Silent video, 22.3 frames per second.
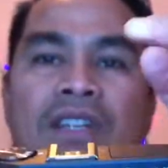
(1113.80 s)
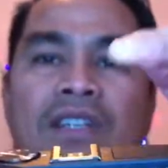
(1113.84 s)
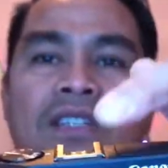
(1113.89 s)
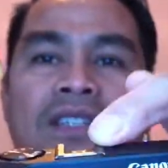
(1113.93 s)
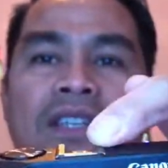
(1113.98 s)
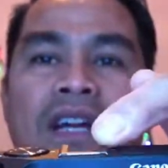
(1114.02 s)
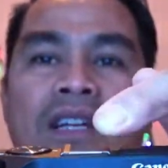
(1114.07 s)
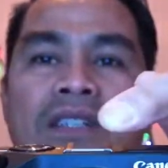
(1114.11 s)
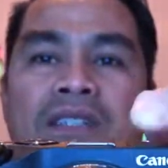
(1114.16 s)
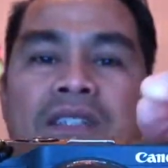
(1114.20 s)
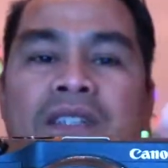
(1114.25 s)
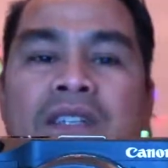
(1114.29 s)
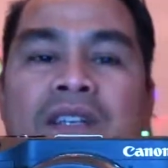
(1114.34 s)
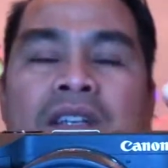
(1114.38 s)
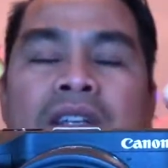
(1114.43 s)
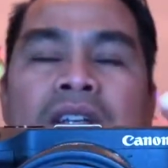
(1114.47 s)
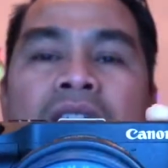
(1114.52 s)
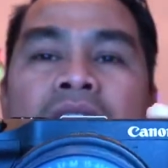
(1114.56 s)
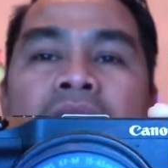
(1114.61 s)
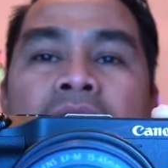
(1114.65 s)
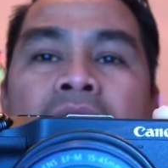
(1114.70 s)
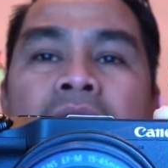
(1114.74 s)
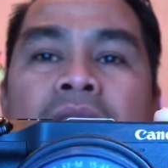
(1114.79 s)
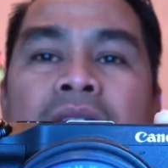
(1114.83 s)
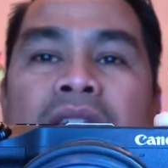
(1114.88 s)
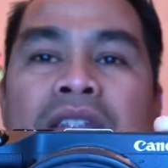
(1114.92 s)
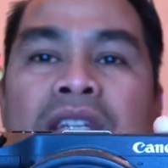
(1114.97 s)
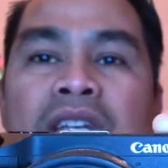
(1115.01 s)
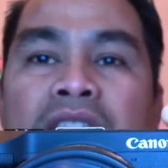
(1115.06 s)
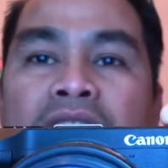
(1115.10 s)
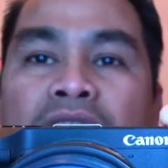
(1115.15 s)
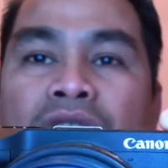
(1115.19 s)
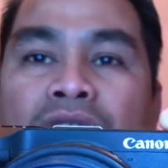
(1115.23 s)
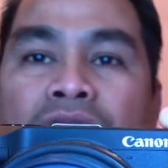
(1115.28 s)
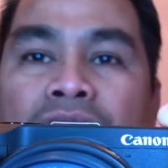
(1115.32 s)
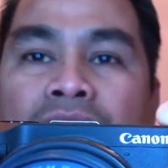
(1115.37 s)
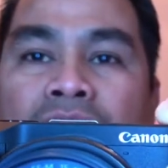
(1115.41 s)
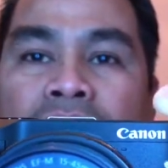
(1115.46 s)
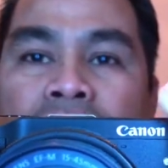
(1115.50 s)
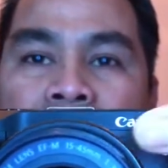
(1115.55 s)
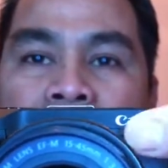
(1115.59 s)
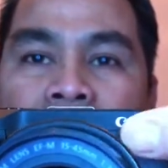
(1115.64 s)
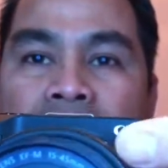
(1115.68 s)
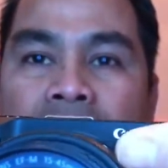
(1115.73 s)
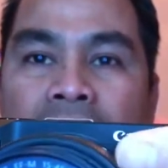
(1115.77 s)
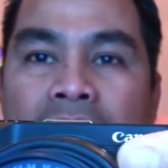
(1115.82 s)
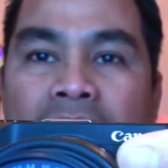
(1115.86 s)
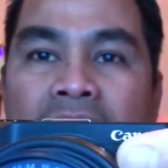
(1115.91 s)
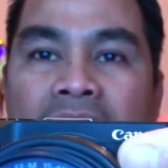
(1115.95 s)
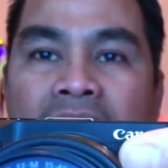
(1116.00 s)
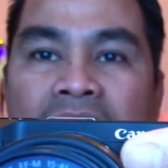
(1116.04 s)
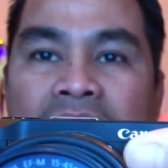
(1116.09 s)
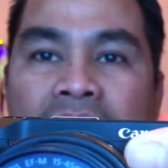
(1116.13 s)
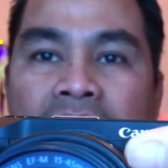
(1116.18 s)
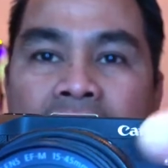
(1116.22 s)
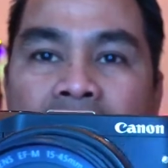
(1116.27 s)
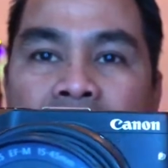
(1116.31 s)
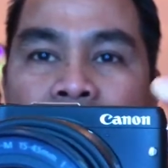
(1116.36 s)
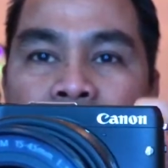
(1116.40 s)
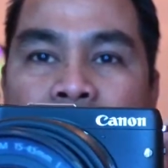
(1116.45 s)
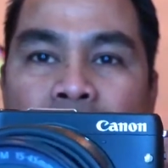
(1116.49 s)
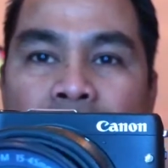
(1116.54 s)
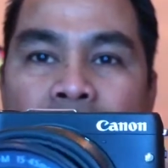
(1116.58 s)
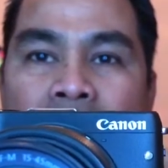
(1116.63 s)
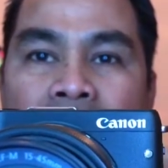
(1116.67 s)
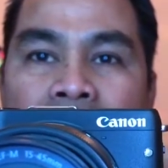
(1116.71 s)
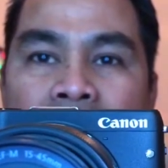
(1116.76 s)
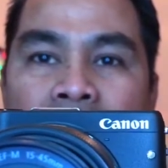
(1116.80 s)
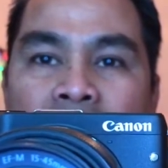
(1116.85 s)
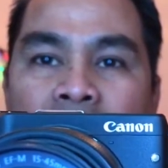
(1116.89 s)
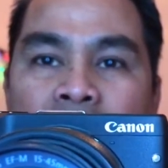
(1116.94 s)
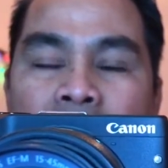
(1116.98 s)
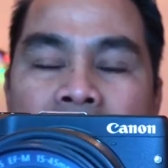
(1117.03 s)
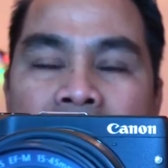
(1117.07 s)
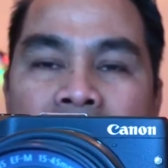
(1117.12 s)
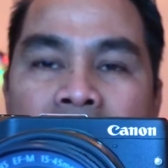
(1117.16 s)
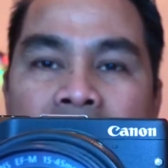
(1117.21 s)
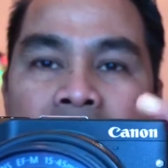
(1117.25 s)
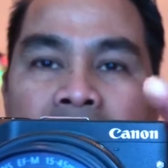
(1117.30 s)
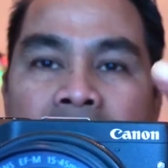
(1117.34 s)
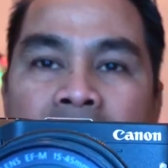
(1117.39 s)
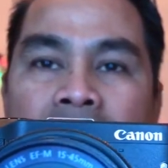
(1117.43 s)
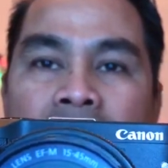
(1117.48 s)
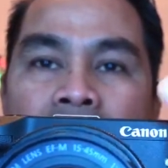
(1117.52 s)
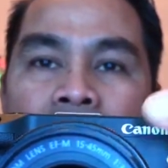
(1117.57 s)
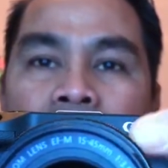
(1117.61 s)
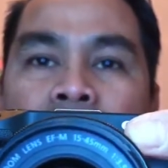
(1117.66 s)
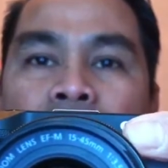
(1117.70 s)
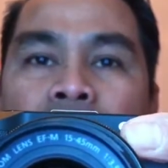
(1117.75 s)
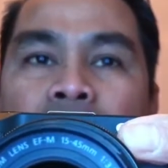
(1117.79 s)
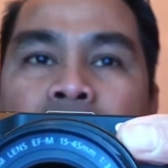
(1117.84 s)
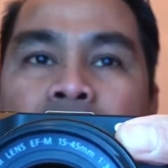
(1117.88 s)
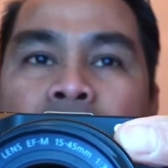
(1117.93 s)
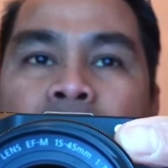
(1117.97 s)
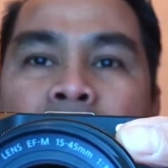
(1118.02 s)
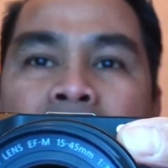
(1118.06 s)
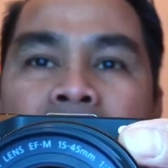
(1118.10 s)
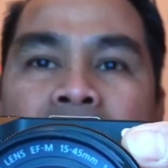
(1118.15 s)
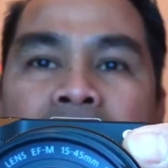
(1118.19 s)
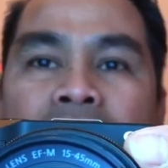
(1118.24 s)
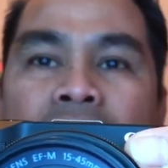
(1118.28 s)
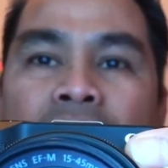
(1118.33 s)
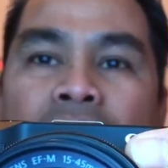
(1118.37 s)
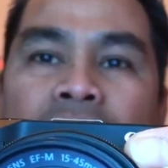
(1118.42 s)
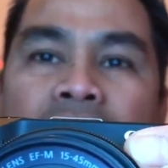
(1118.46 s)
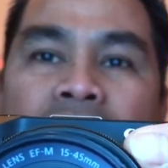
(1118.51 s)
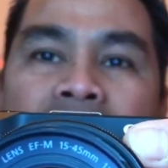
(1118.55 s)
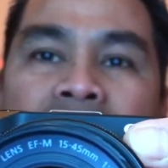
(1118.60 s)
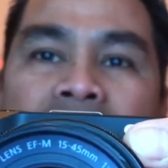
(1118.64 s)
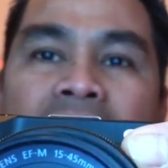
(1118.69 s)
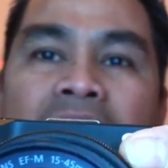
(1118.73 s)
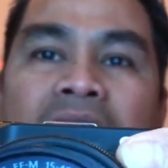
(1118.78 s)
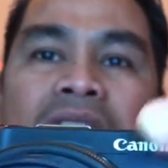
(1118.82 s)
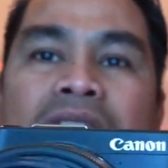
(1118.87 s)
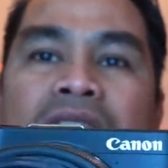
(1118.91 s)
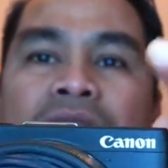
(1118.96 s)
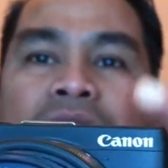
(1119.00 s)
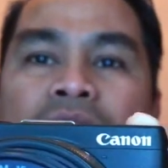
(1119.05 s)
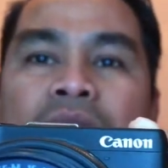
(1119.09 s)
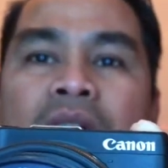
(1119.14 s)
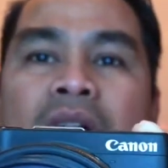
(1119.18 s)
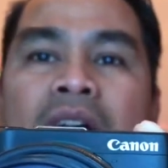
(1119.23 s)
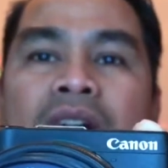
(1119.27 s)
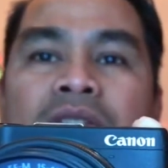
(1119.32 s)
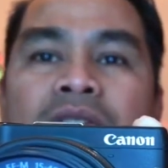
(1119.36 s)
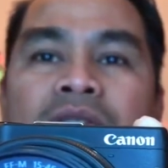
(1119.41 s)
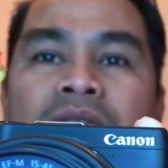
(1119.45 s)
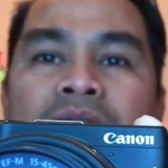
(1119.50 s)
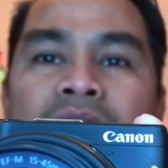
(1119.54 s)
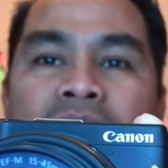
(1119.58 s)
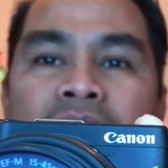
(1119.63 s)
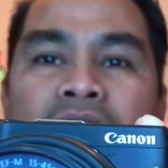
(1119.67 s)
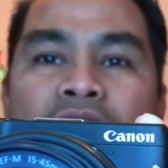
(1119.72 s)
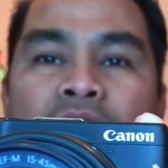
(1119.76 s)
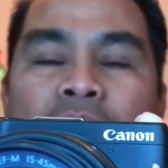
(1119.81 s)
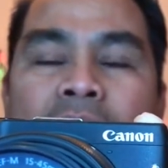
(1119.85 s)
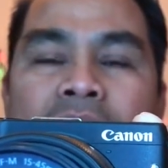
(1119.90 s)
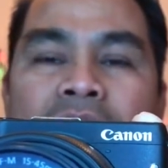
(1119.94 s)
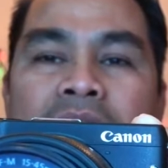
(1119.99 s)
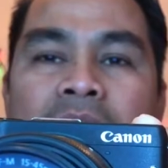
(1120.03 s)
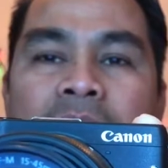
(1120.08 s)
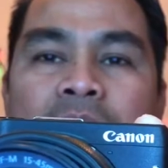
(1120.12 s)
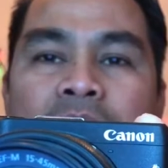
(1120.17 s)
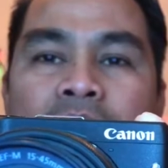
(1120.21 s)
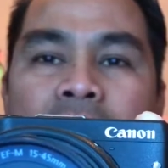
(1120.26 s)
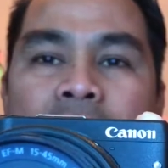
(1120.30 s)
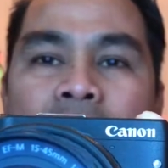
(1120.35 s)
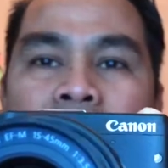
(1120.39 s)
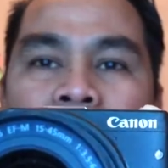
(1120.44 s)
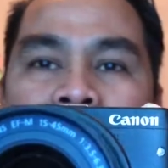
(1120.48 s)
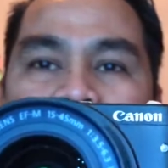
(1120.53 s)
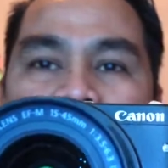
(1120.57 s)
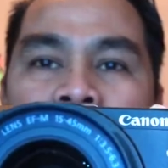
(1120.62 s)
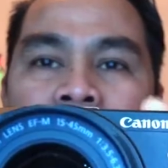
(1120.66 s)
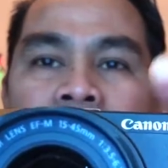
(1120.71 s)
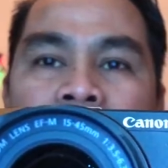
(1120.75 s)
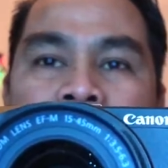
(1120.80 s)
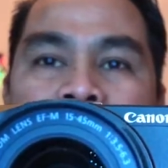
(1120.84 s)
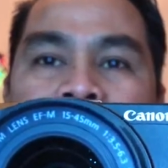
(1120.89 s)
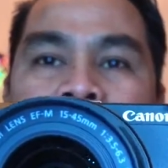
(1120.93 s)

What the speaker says: attach Nikon lenses to Canon body, or Panasonic lens to Canon EOS M3 body.